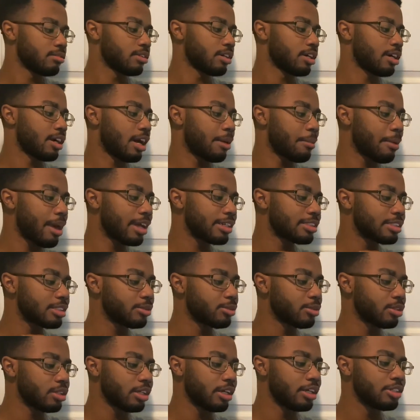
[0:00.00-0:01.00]
I'm actually
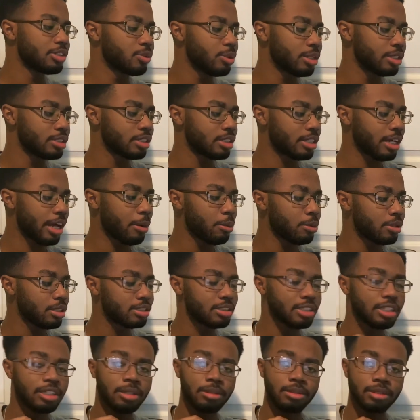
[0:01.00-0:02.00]
really interested. I want to
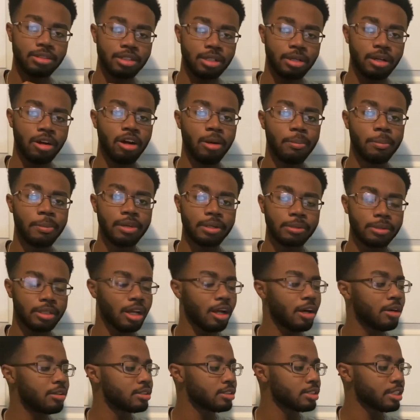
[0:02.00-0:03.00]
see the
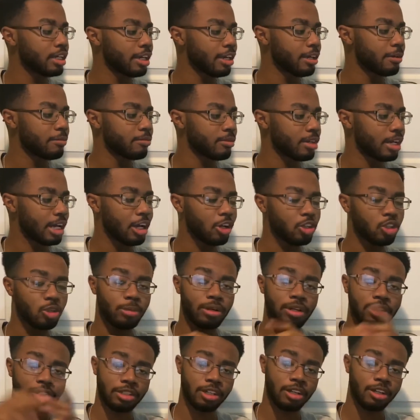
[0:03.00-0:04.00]
McDonald's game. I don't know
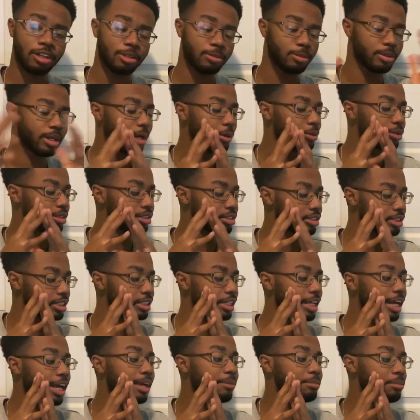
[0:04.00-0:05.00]
about y'all, but I want to see
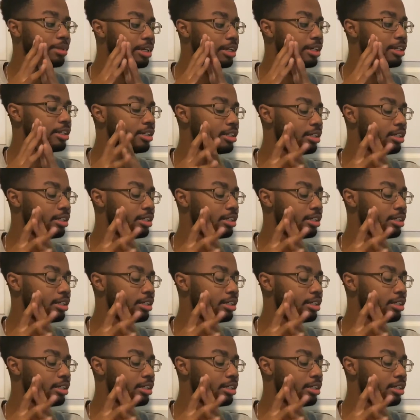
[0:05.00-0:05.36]
that, man.